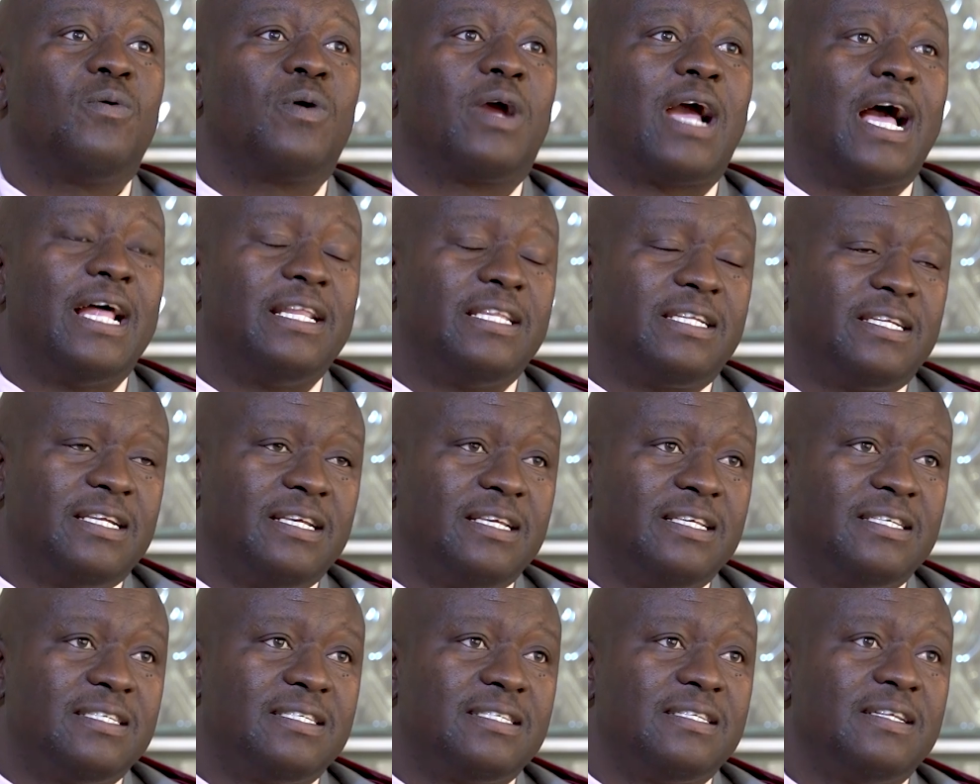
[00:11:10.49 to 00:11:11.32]

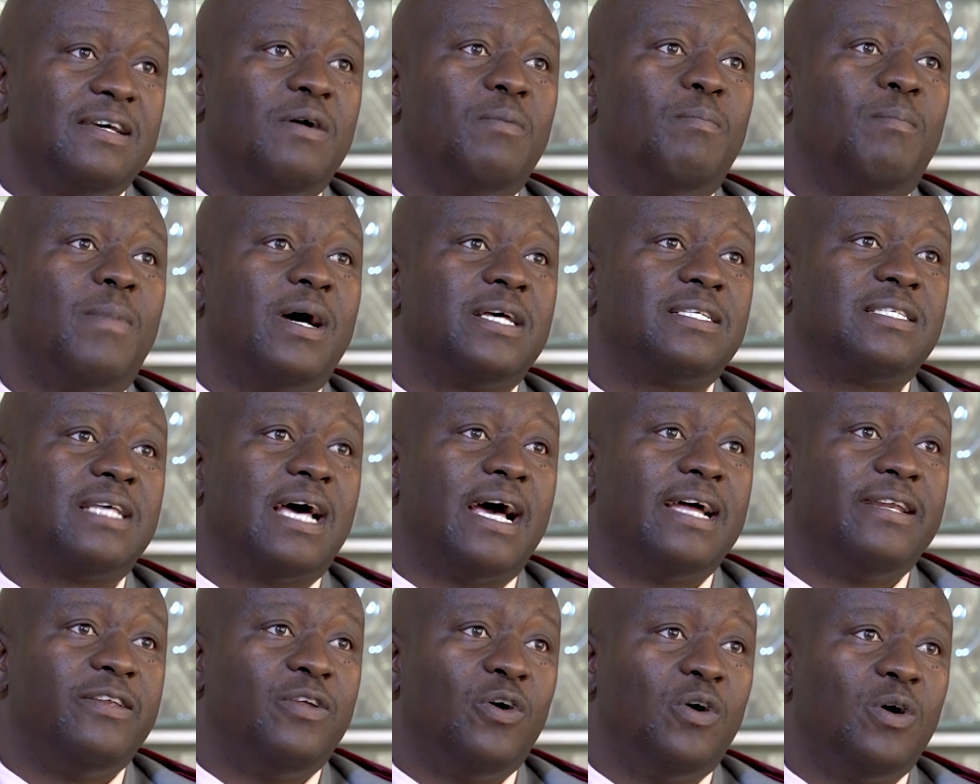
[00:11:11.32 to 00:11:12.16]
countries must
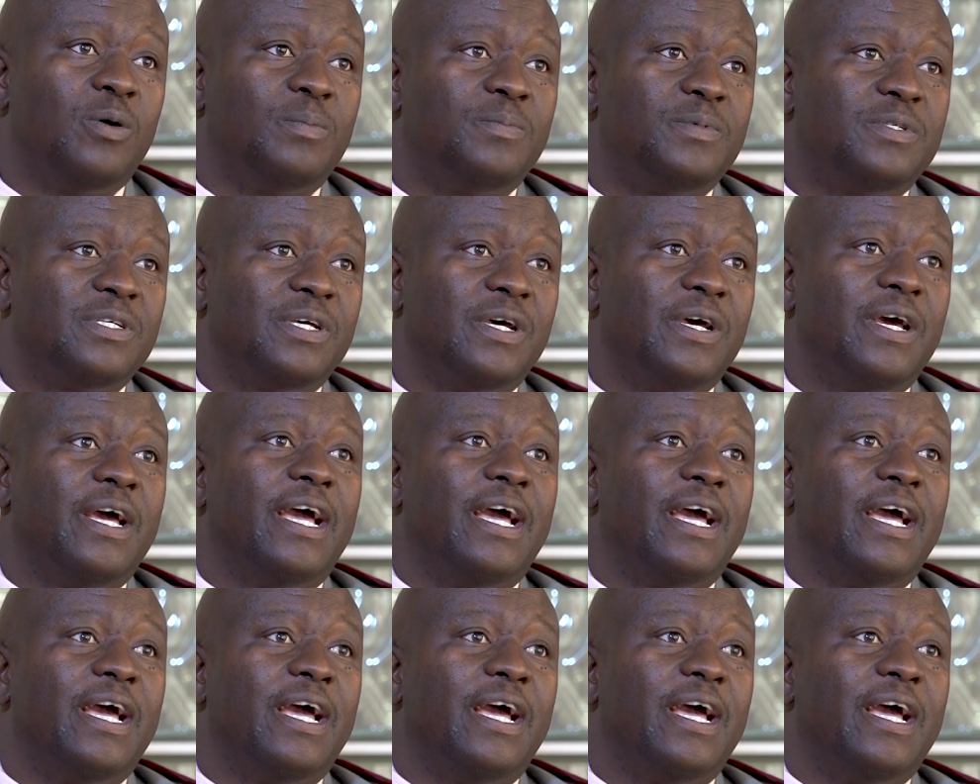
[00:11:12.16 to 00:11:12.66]
adopt